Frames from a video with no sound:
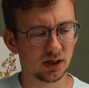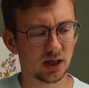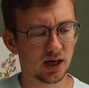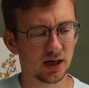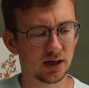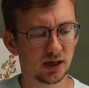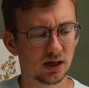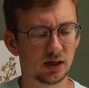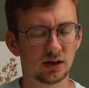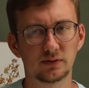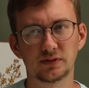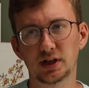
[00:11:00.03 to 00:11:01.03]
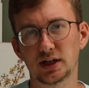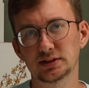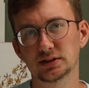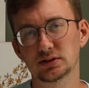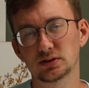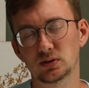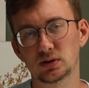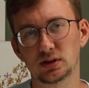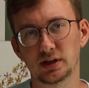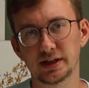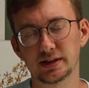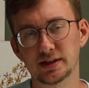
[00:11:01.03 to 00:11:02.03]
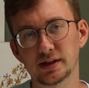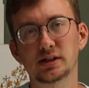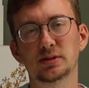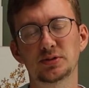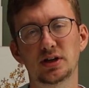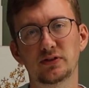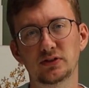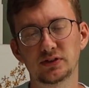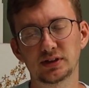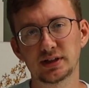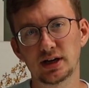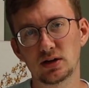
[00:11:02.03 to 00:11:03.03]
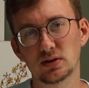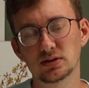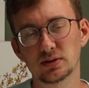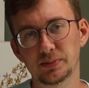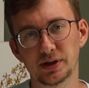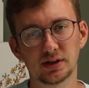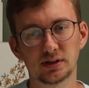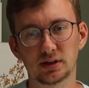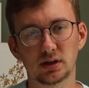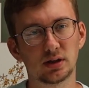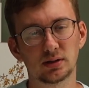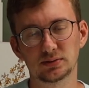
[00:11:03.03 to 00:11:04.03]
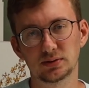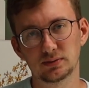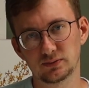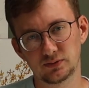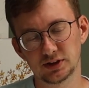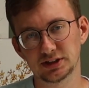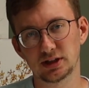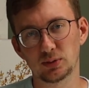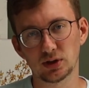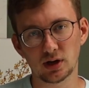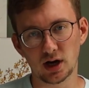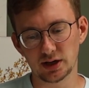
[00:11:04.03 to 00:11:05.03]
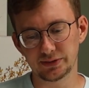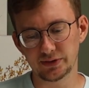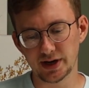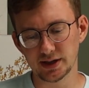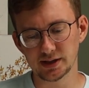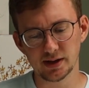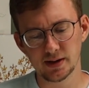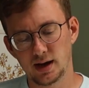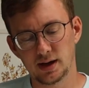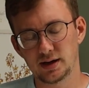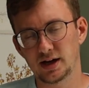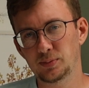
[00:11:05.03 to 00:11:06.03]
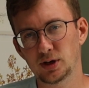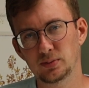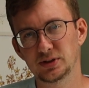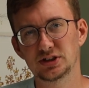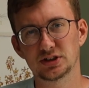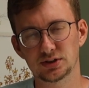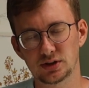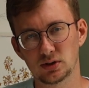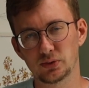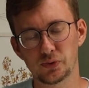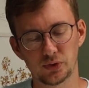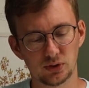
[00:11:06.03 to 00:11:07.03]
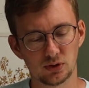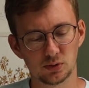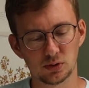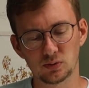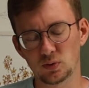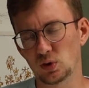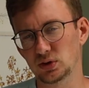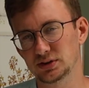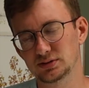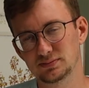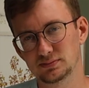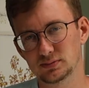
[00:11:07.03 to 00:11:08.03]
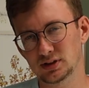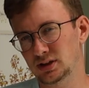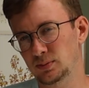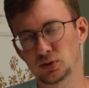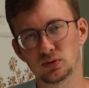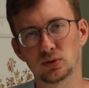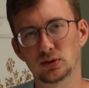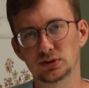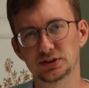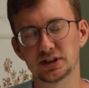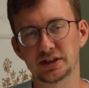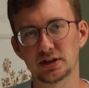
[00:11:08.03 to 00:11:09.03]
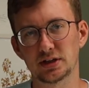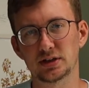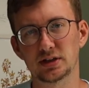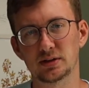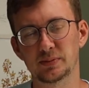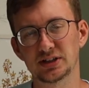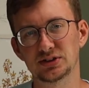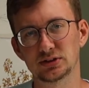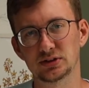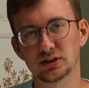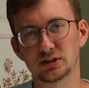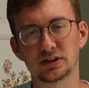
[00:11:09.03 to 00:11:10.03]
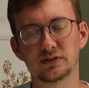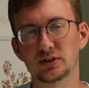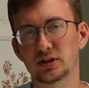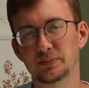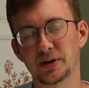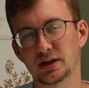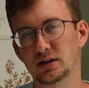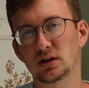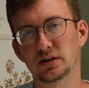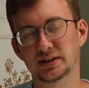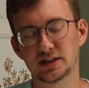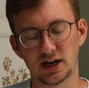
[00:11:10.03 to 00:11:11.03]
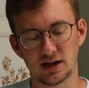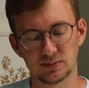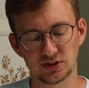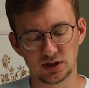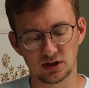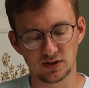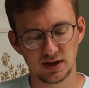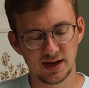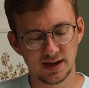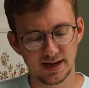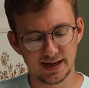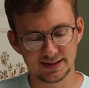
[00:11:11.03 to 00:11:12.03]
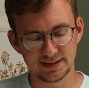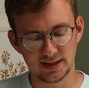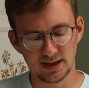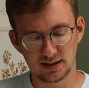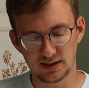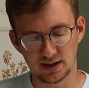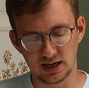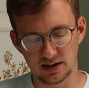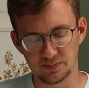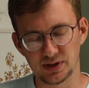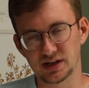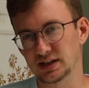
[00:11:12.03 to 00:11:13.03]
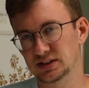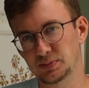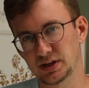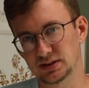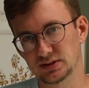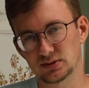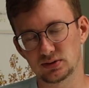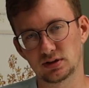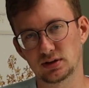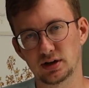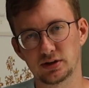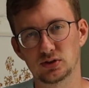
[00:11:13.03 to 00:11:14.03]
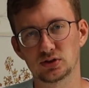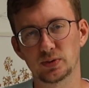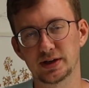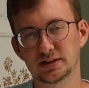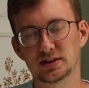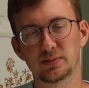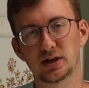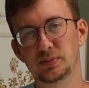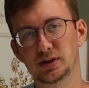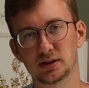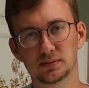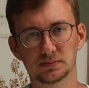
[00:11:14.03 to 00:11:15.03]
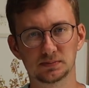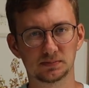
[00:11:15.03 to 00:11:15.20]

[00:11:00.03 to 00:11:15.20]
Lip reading: lot of dust or lint that comes off of a towel compared to, for example, a cotton rag. And I probably just go through a couple of rolls a year in my studio, even though I'm painting all the time. So it's not a big expense or a huge waste in my opinion.